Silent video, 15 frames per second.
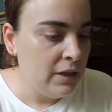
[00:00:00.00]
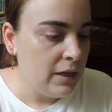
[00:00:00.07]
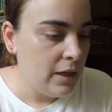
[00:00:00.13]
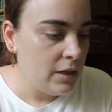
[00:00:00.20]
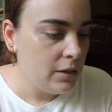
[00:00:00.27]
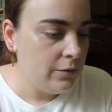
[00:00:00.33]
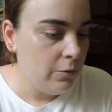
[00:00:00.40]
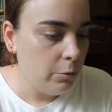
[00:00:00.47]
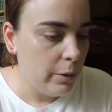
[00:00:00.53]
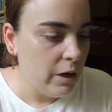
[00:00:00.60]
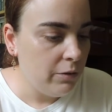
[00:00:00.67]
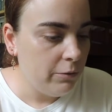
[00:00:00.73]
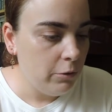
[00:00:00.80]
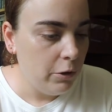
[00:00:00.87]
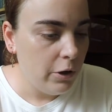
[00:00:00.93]
Nest
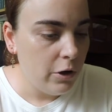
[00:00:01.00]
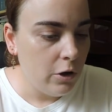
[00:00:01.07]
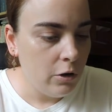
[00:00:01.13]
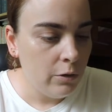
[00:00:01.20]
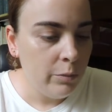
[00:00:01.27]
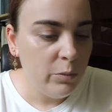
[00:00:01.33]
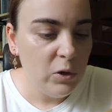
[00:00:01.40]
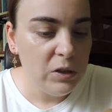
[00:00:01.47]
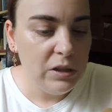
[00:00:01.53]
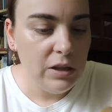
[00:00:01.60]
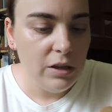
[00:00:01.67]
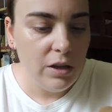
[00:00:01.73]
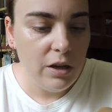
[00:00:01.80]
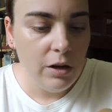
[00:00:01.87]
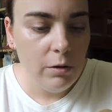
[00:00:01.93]
Forever Young
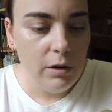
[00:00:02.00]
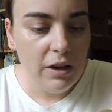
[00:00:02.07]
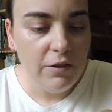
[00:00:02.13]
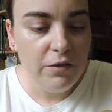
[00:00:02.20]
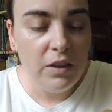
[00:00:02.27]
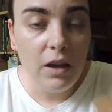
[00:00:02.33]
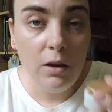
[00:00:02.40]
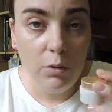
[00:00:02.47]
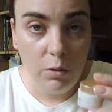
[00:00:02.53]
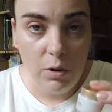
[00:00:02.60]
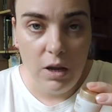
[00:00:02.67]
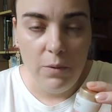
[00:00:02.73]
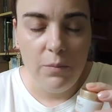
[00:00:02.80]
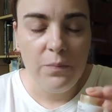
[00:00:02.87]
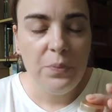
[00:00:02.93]
Multi-Care Lifting
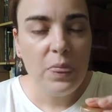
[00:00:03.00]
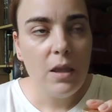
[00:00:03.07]
Cream.